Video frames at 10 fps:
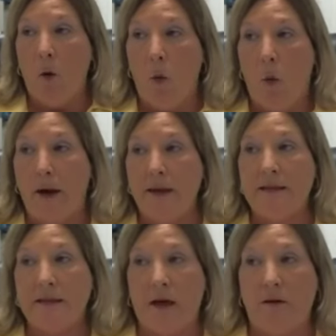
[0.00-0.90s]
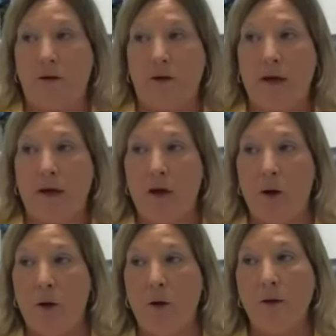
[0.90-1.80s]
what is covered,
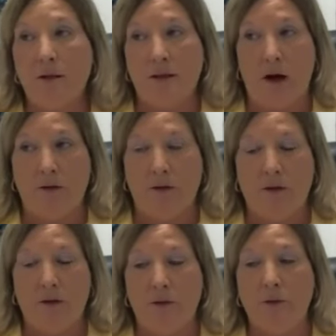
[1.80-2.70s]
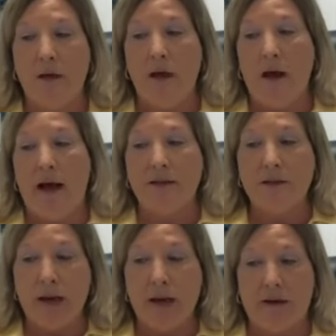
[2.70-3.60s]
who to talk to, how
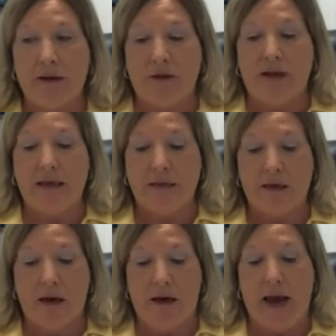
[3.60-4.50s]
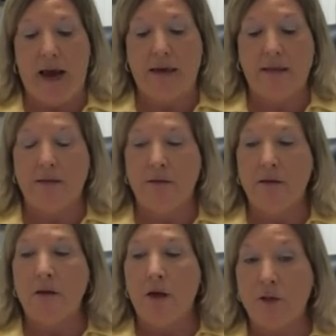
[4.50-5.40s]
to make everything to connect.
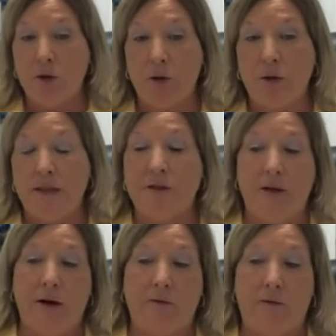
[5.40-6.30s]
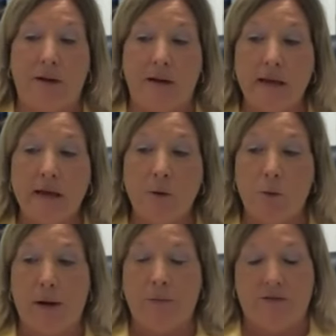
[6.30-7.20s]
Attorneys are there for the legal
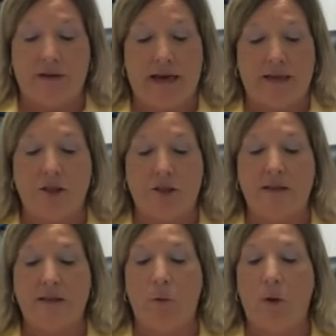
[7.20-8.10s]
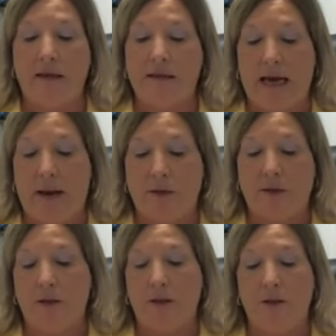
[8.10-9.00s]
ramifications of what has happened
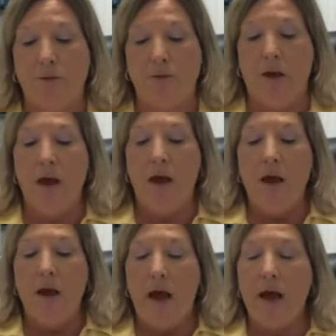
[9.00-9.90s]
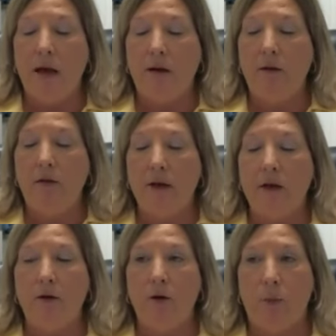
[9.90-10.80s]
to you. And
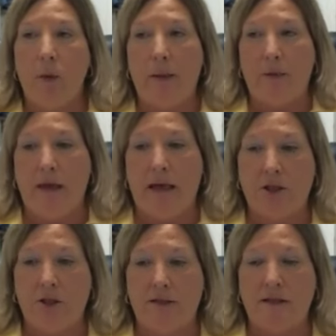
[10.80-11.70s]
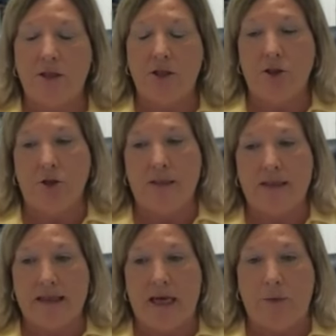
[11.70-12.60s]
then your population, such as your
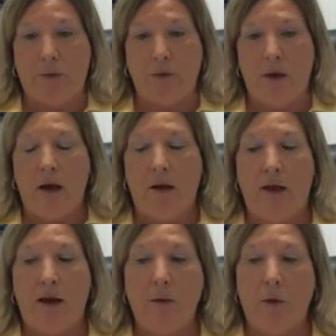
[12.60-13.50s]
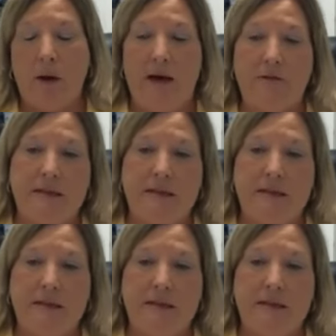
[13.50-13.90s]
disabled, they will have a